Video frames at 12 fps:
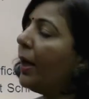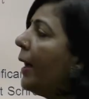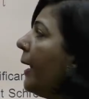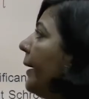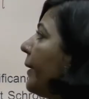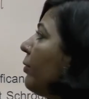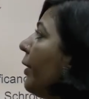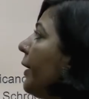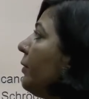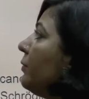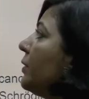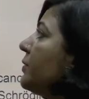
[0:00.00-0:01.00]
and according
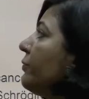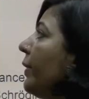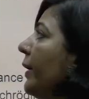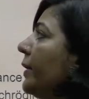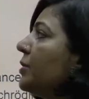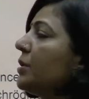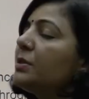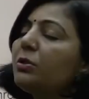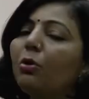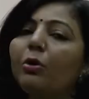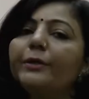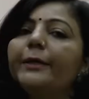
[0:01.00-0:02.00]
to this Rayleigh-Jeans
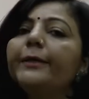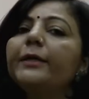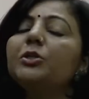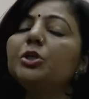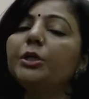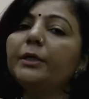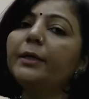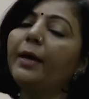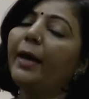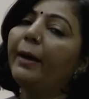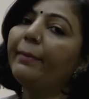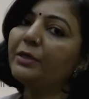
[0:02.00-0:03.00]
law, the energy
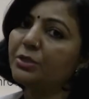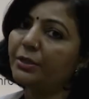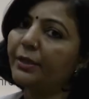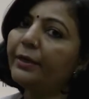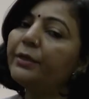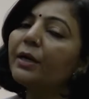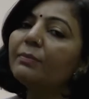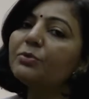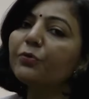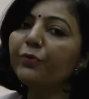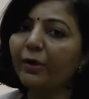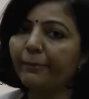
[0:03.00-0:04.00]
emitted in terms
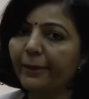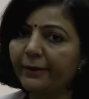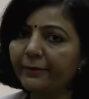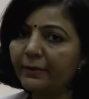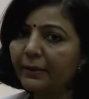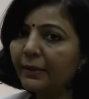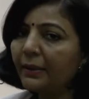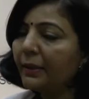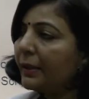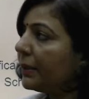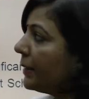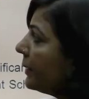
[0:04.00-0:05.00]
of wavelength
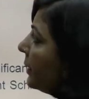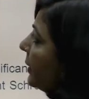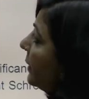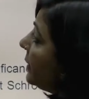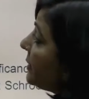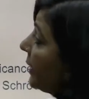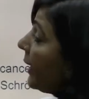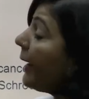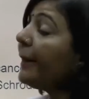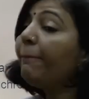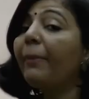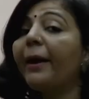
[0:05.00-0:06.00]
uh, is
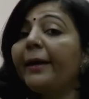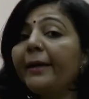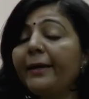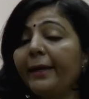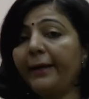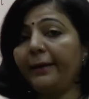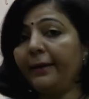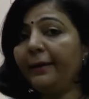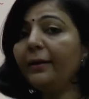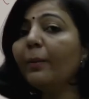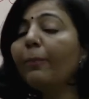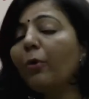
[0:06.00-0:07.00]
8 pi kT
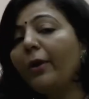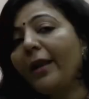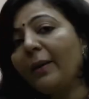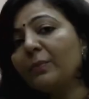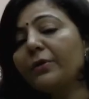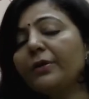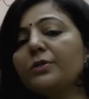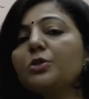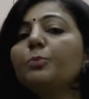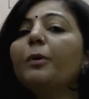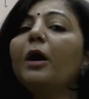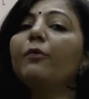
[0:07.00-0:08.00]
upon lambda raised to
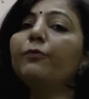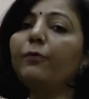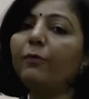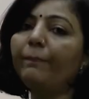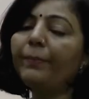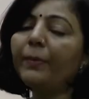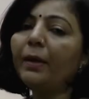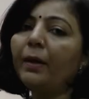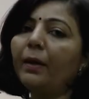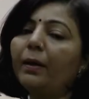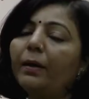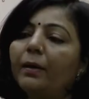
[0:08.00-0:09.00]
power 4.
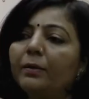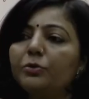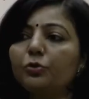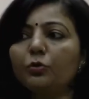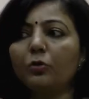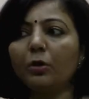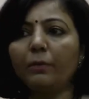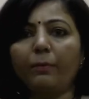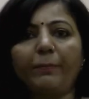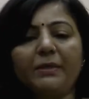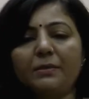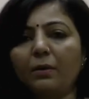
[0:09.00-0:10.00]
Uh, so, uh,
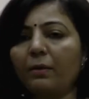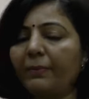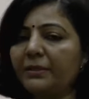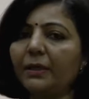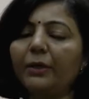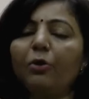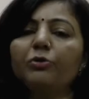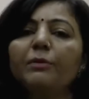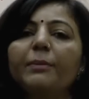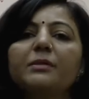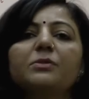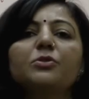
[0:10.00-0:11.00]
bas uh, basically on the
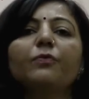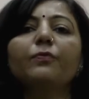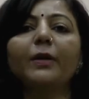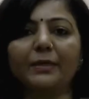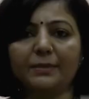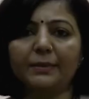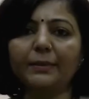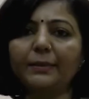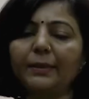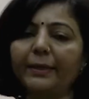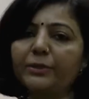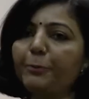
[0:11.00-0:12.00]
basis of classical
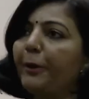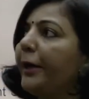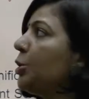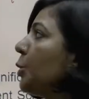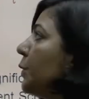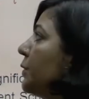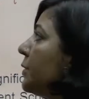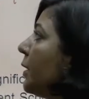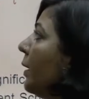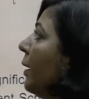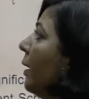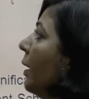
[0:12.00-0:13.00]
explanations,
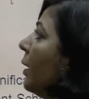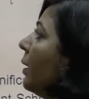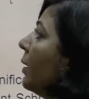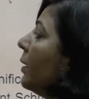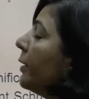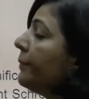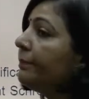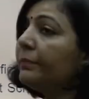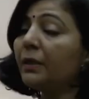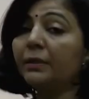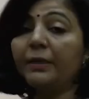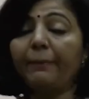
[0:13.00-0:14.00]
um,
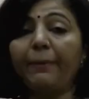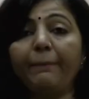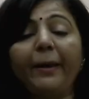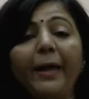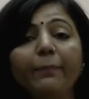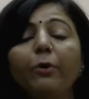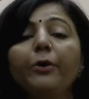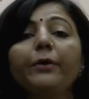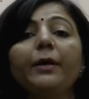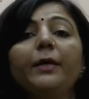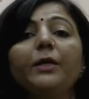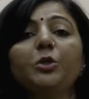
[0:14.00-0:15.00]
uh, the black body
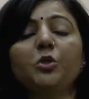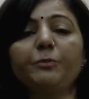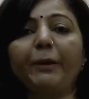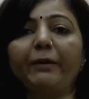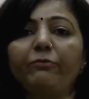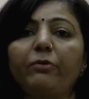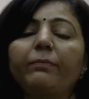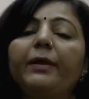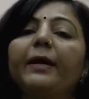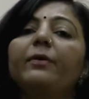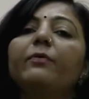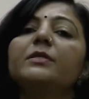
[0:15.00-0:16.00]
radiation spectrum
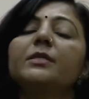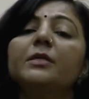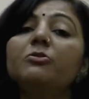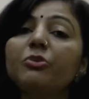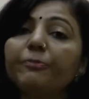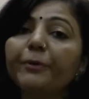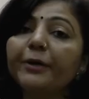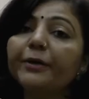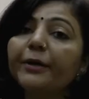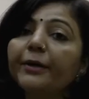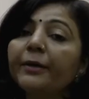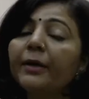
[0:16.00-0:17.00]
that was
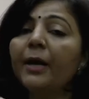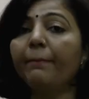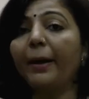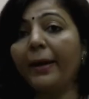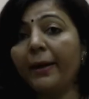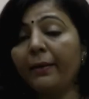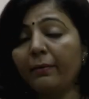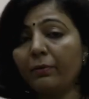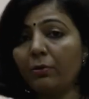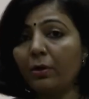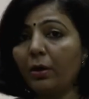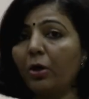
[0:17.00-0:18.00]
interpreted by
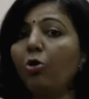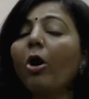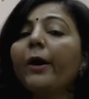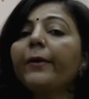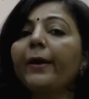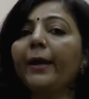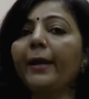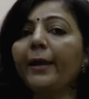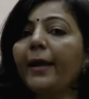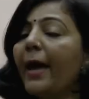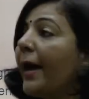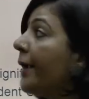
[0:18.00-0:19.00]
uh, Lord Rayleigh
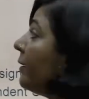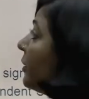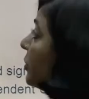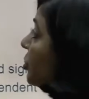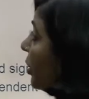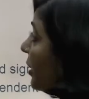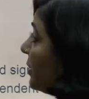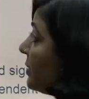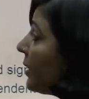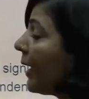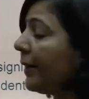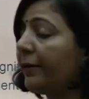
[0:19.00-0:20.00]
and uh, Jeans
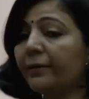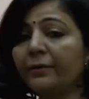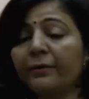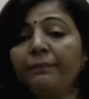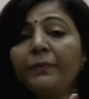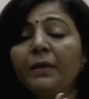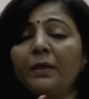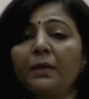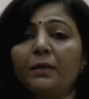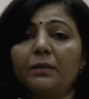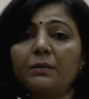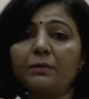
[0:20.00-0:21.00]
and uh,
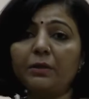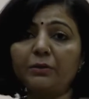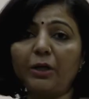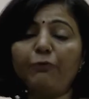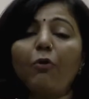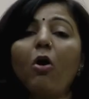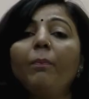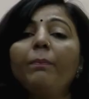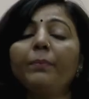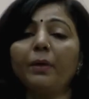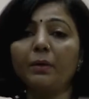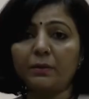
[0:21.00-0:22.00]
uh they form,
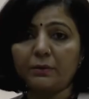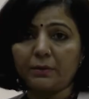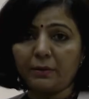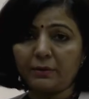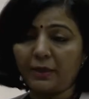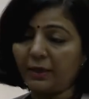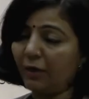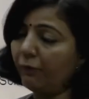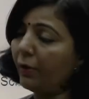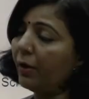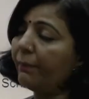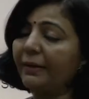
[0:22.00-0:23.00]
uh, they give
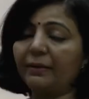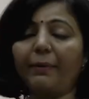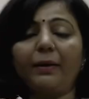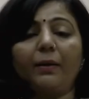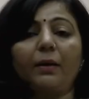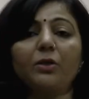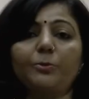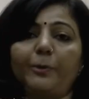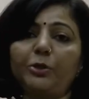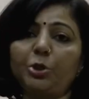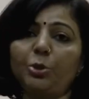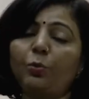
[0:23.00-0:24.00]
a mathematical
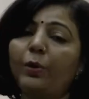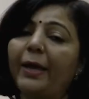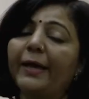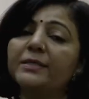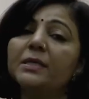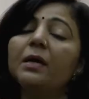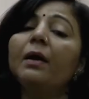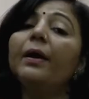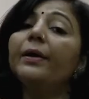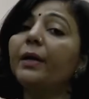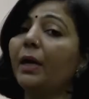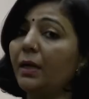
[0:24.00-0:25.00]
expression known as
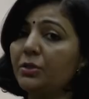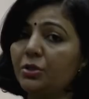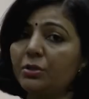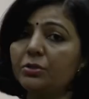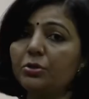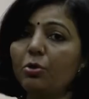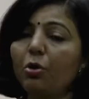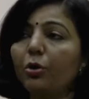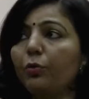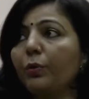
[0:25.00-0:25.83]
Rayleigh-Jeans law to